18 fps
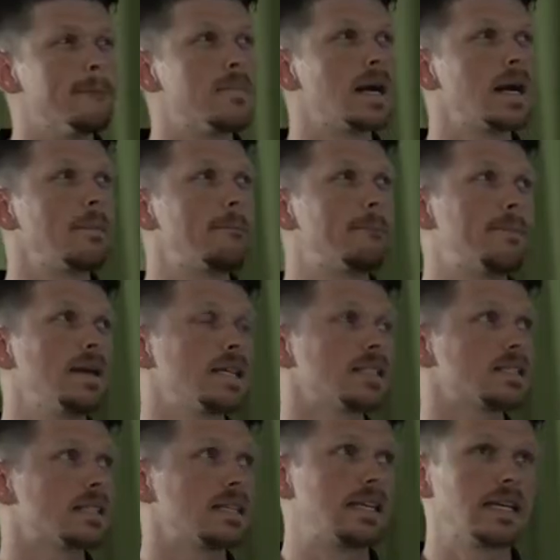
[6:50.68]
my
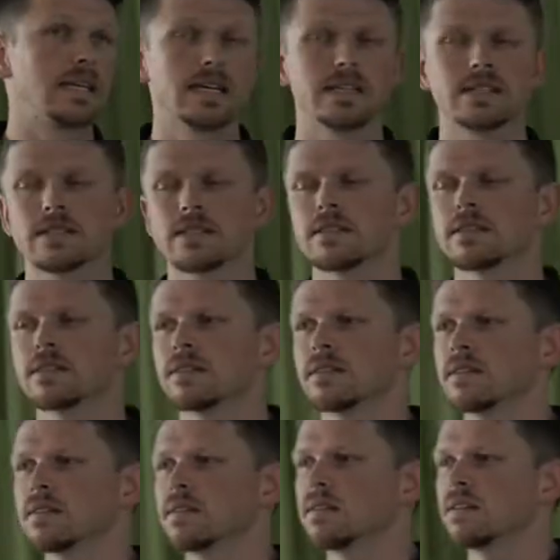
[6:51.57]
best guess,
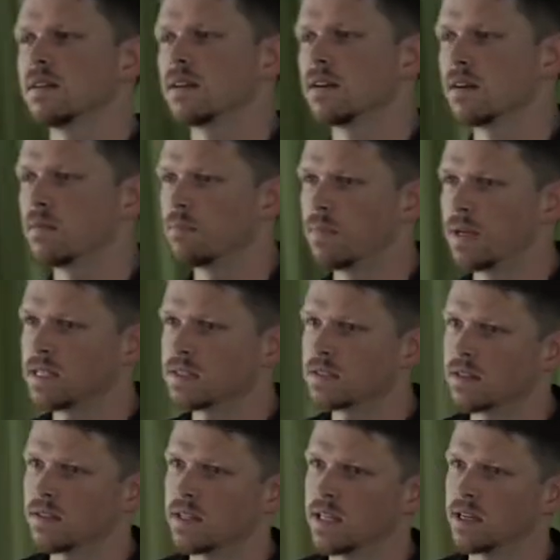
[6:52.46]

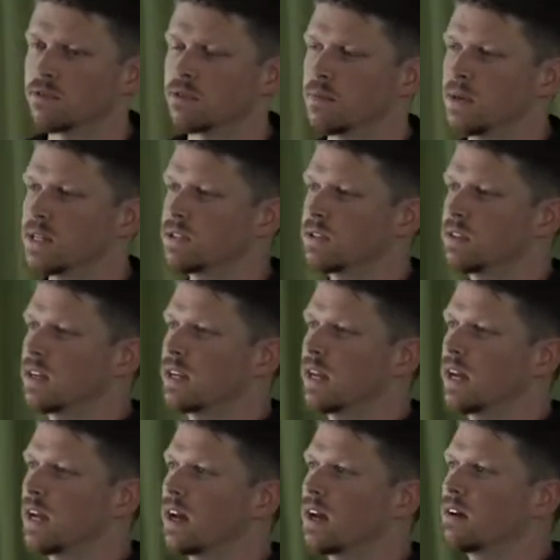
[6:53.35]
based on the information that
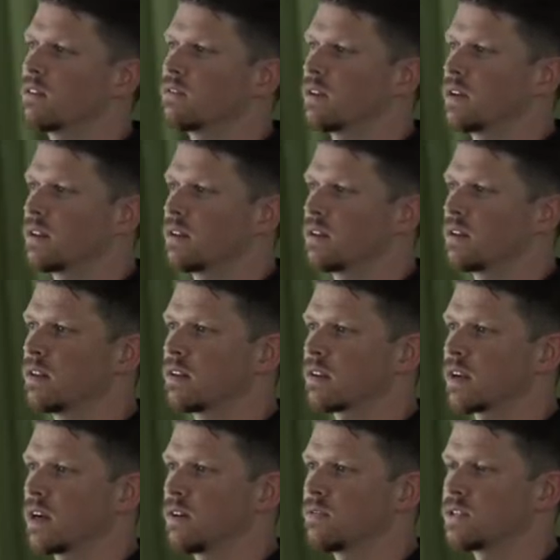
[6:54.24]
I have and
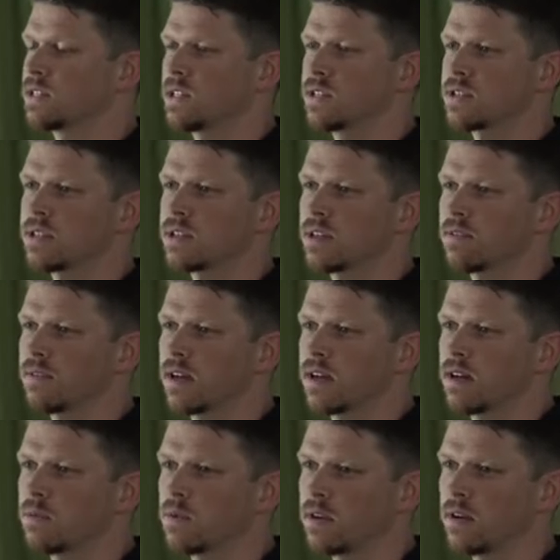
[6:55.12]
the conversations I've
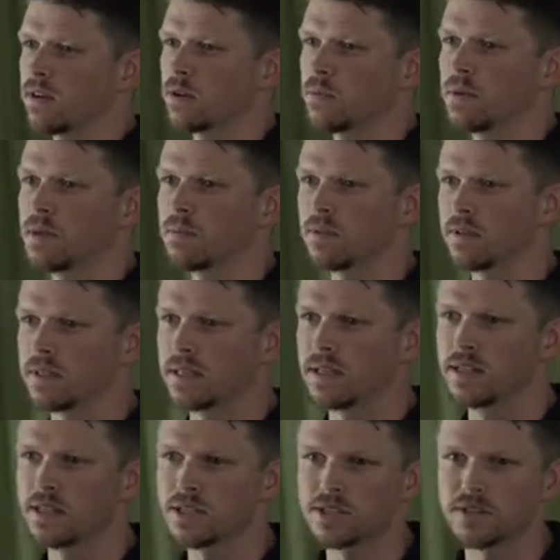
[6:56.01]
had with other people in
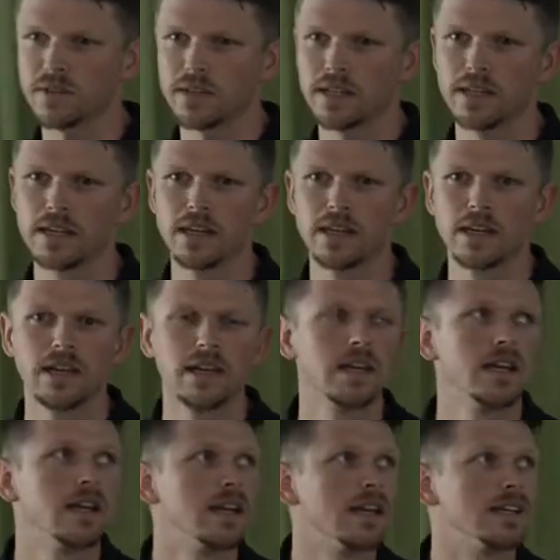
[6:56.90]
the industry,
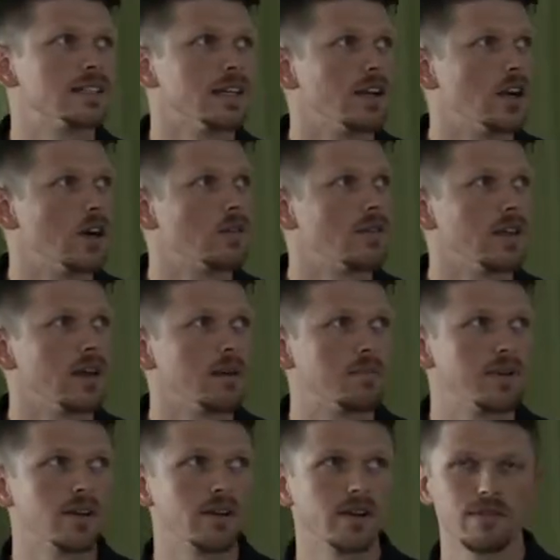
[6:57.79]
is that over
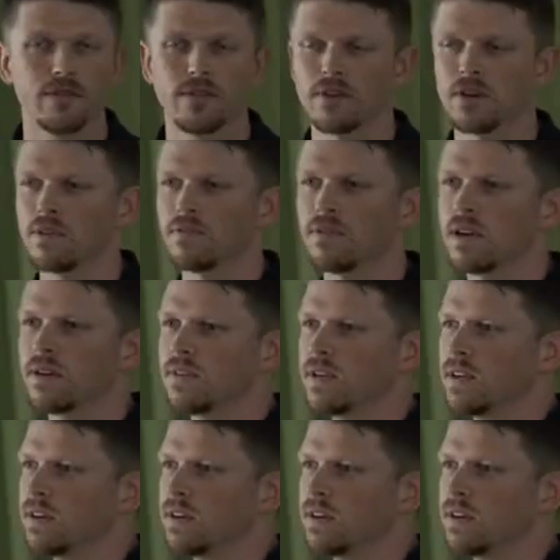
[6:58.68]
that period of 35